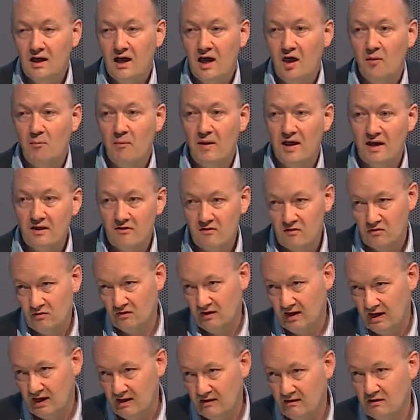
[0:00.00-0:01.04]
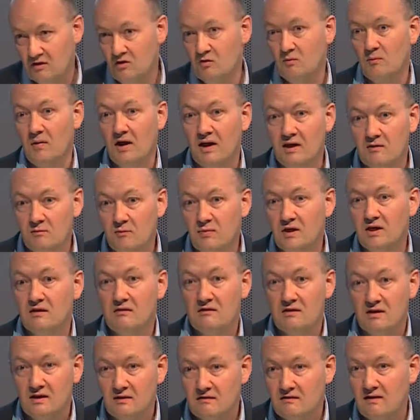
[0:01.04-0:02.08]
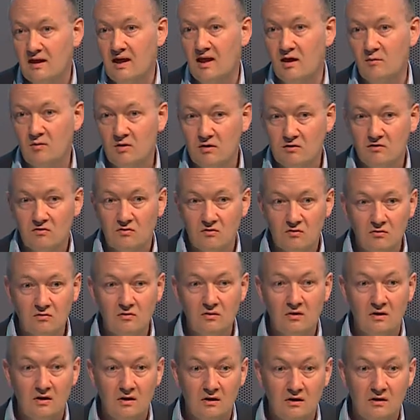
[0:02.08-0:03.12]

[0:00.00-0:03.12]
And based on that, you might be indeed able to,